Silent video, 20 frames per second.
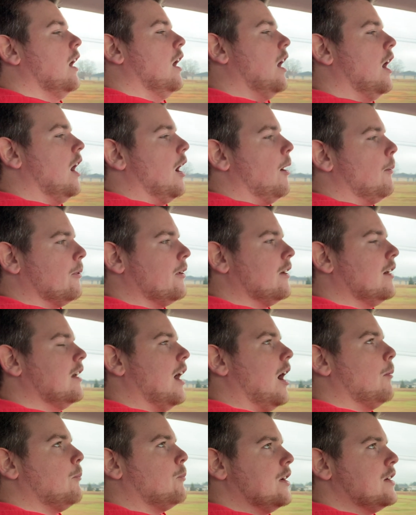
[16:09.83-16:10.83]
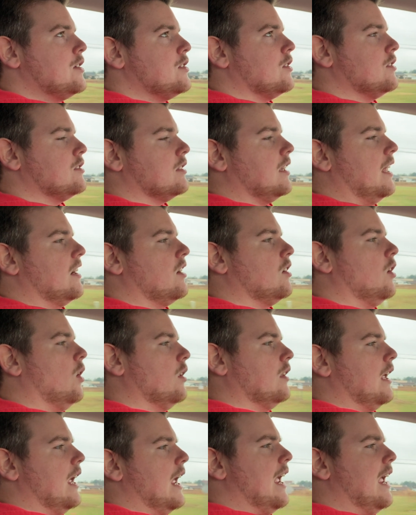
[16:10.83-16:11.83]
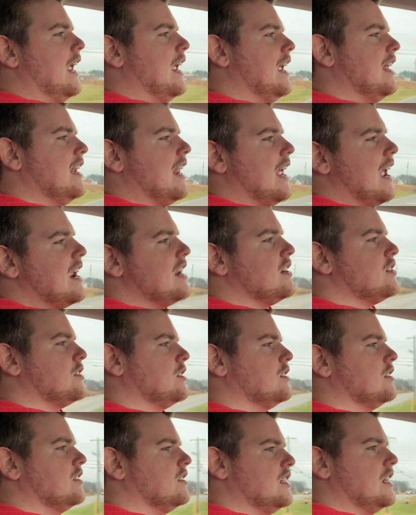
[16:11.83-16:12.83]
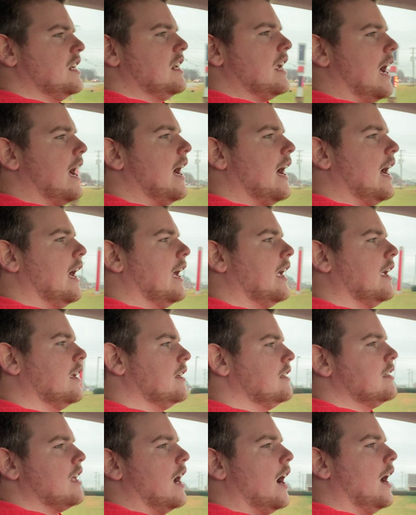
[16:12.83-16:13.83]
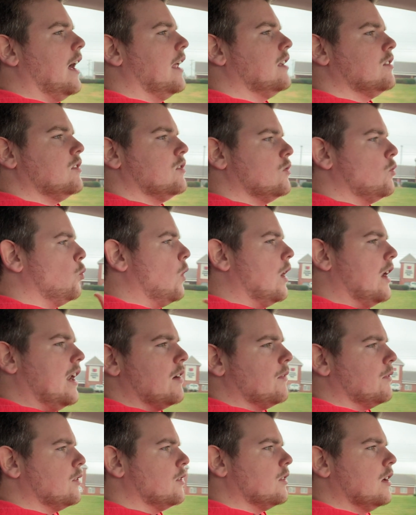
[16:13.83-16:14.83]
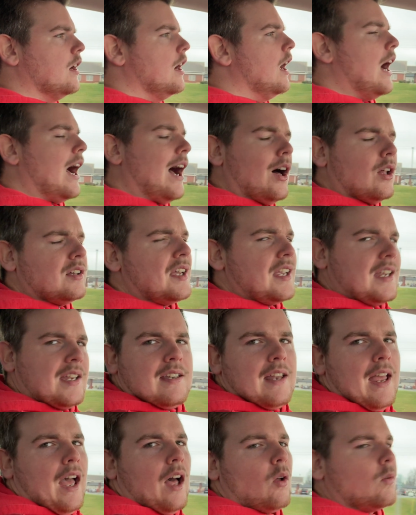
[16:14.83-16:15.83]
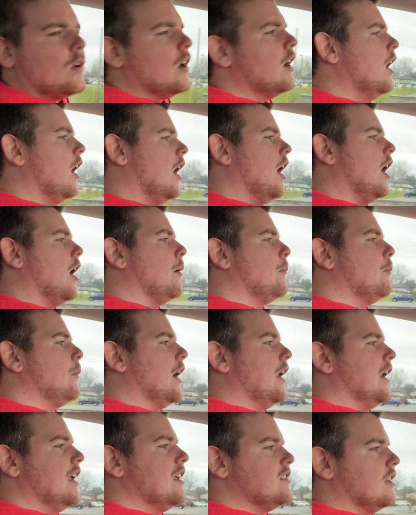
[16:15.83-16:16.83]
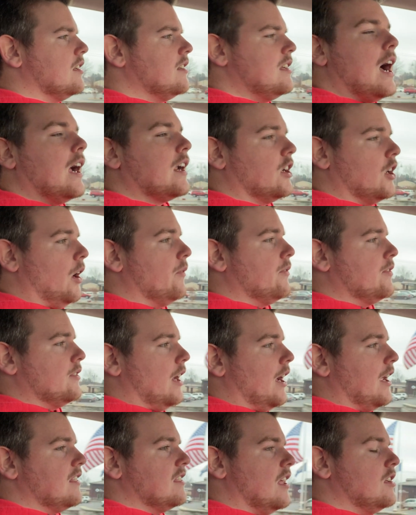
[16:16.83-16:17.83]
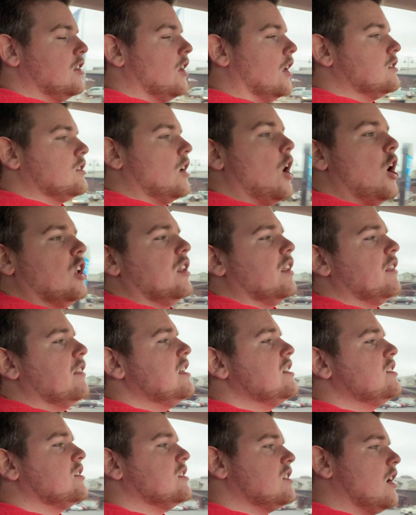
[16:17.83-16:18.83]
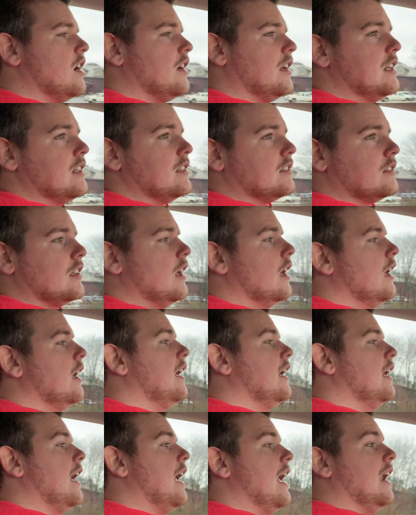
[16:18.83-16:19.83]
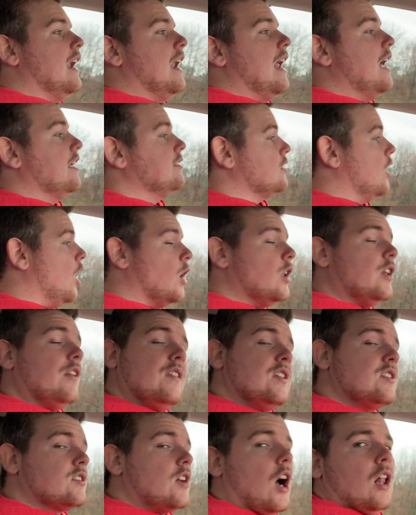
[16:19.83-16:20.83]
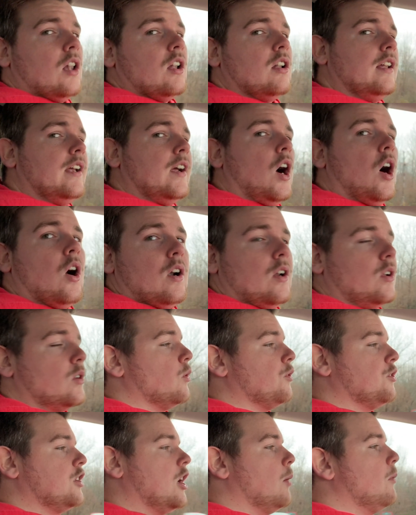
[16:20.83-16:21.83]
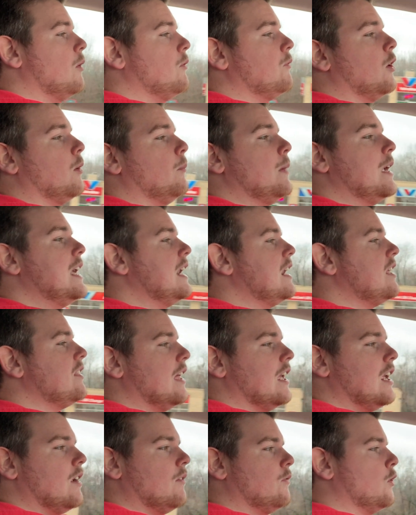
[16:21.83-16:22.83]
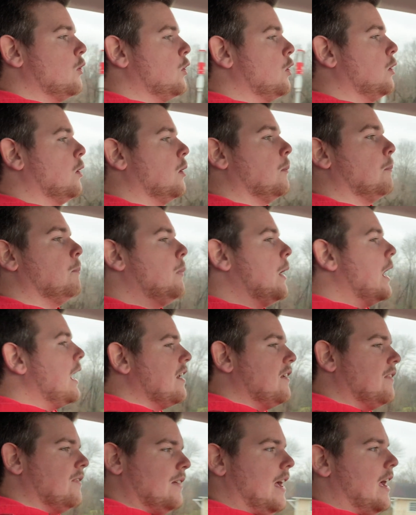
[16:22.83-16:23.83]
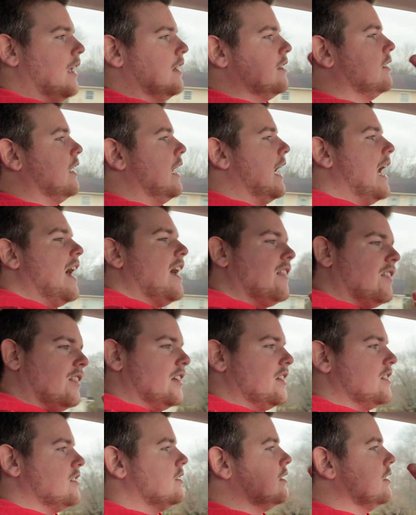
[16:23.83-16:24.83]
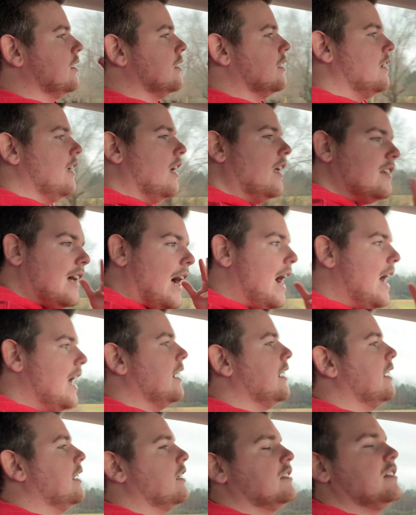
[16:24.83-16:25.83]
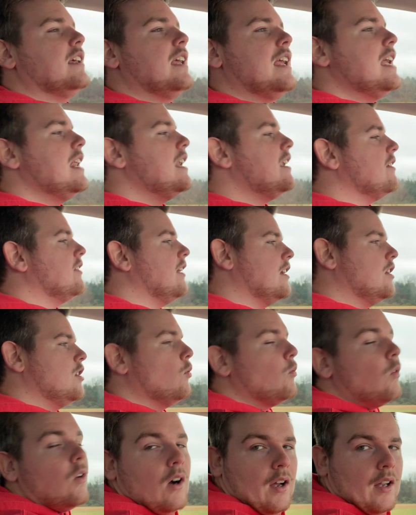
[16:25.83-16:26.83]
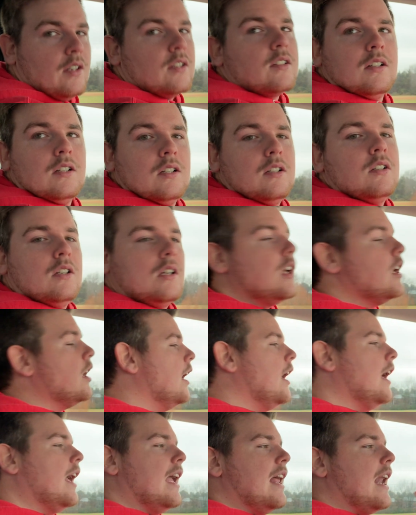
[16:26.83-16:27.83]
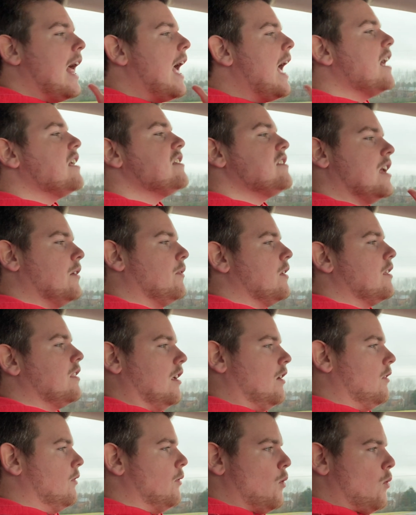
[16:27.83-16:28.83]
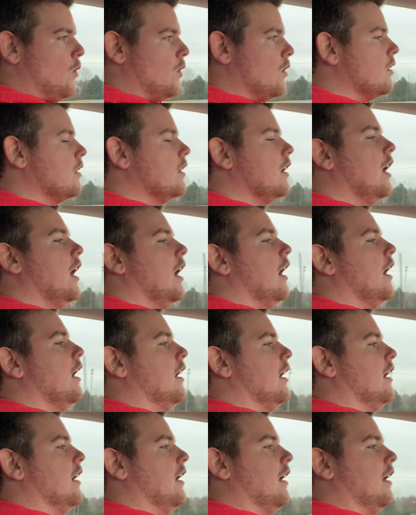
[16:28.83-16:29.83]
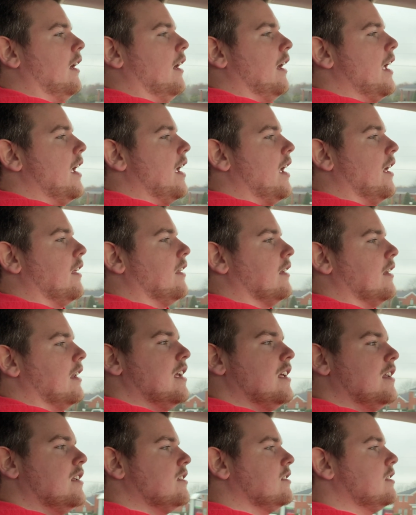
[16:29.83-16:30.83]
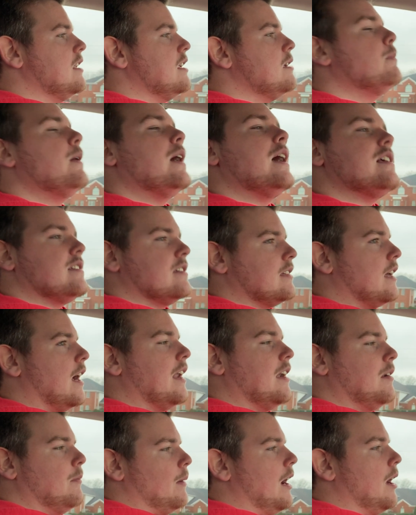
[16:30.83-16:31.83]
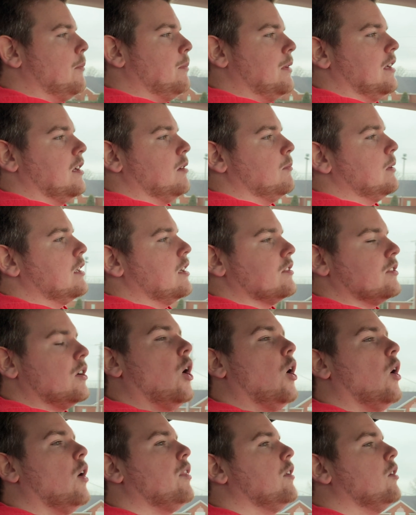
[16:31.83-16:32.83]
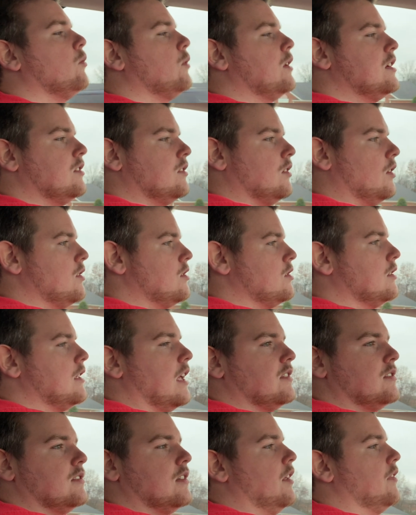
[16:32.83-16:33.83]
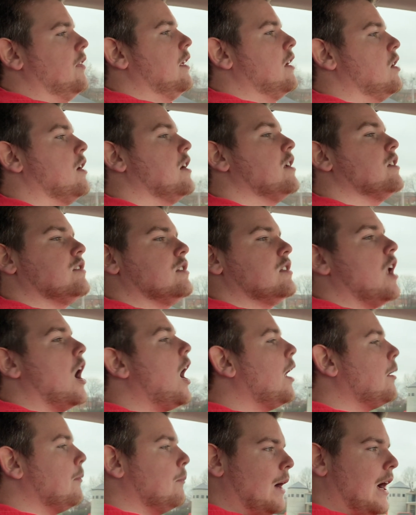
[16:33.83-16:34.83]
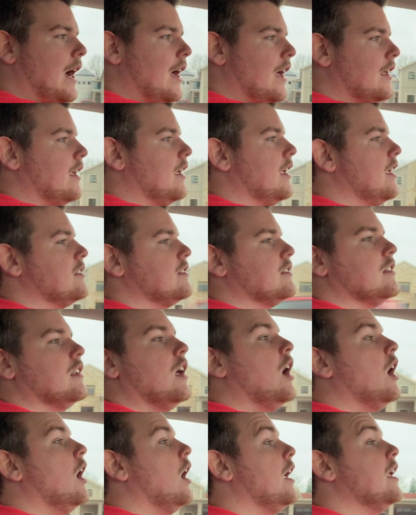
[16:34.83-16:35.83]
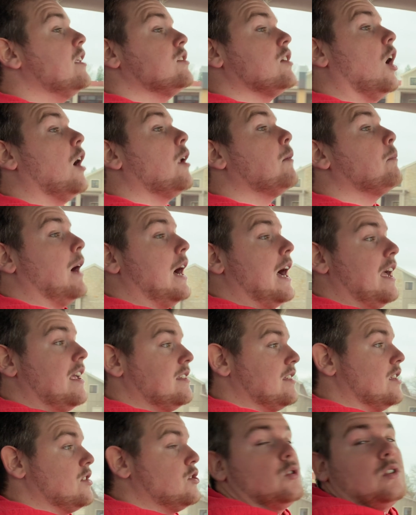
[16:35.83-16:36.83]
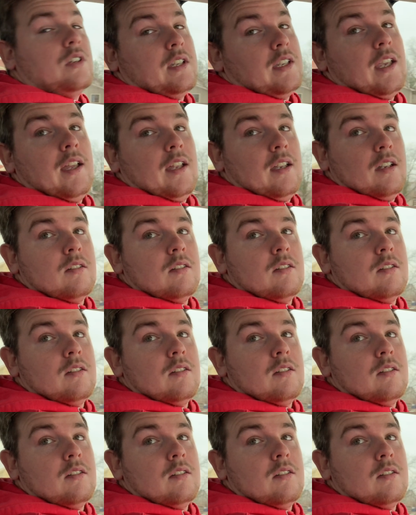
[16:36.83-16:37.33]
I'm pretty sure it's like called NHCI dot whatever. I'll link it down. But it's a .gov site that does all of these studies, and it has all of the scholarly articles coming from anything for body fat to athletes to dieting to anything you want. It has everything for. And it is the best site in my opinion because all the research that's done there is not biased. It's unbiased as you can get.